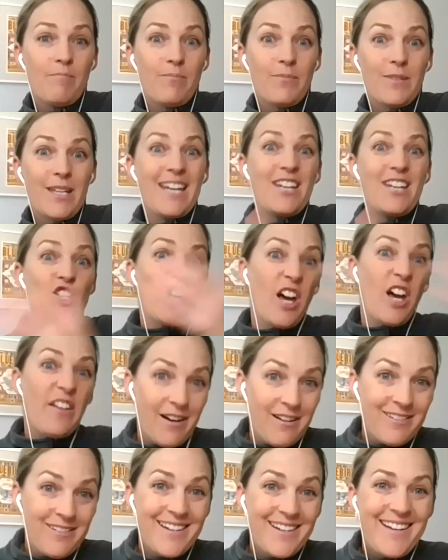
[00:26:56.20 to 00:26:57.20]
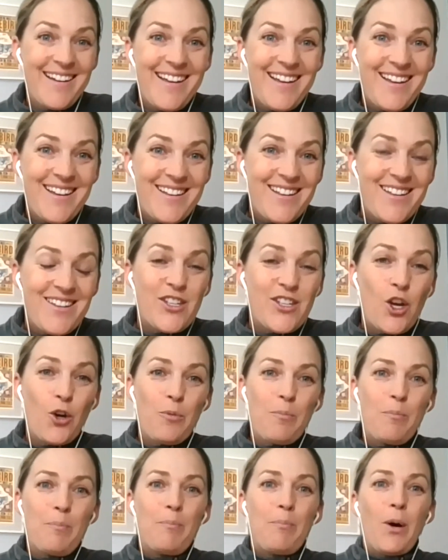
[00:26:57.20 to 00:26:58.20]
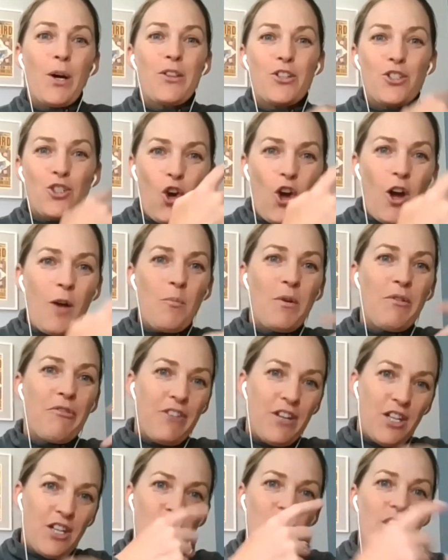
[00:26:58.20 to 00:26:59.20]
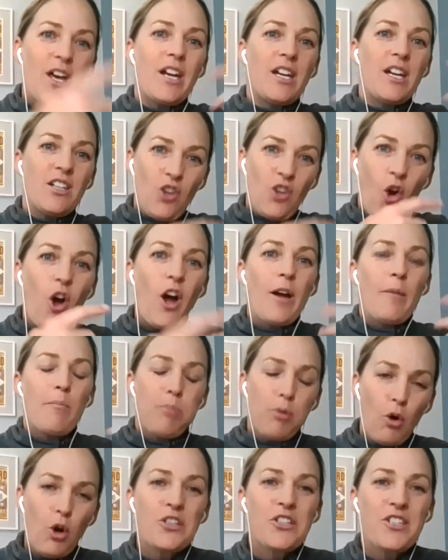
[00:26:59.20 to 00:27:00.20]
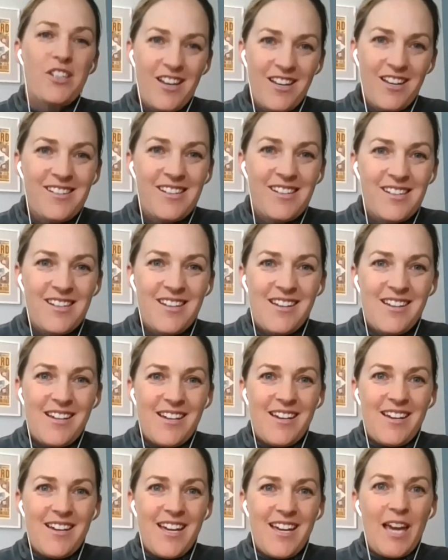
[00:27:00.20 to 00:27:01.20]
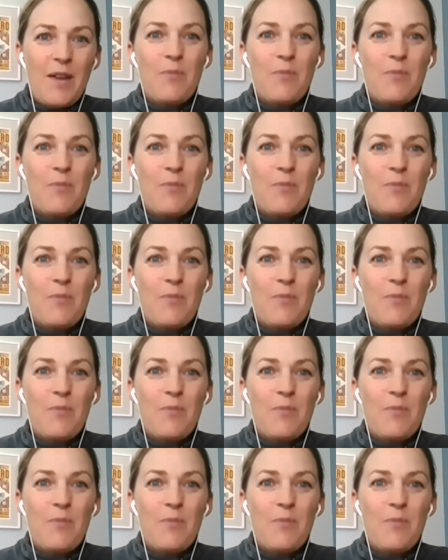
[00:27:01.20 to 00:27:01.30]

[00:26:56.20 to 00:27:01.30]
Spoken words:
each other. So by the time we finished that entire process, it